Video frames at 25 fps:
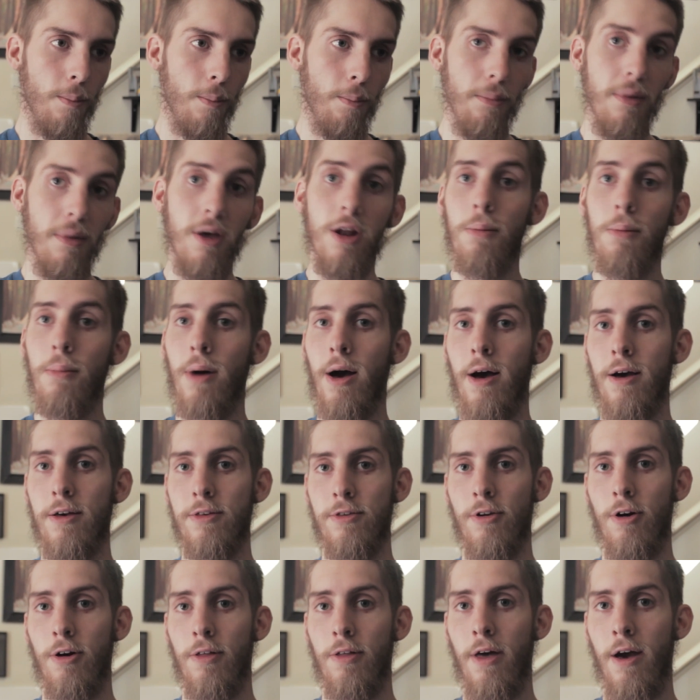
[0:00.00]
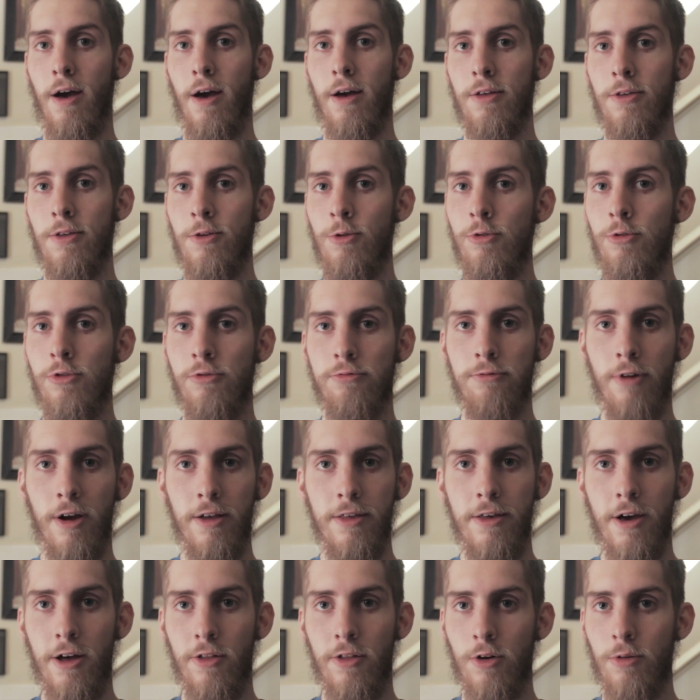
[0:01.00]
minimize all that. Use
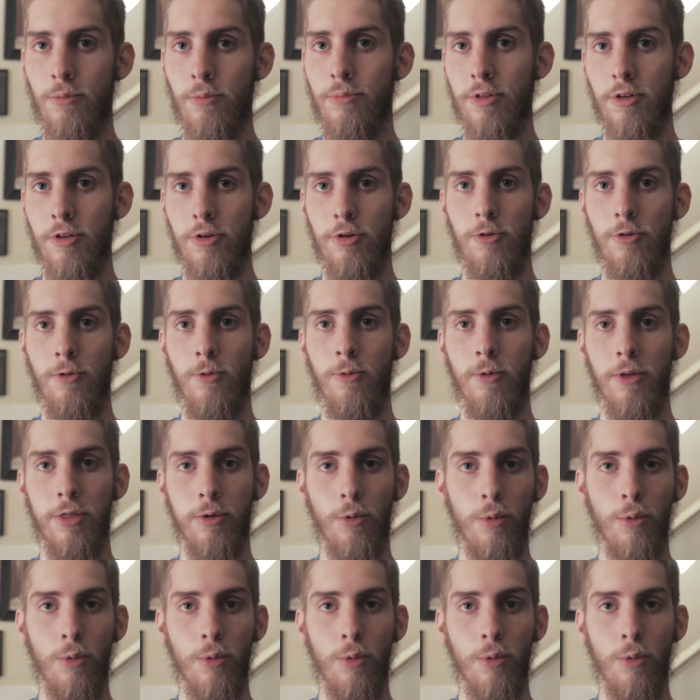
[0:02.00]
red, yellow, blue with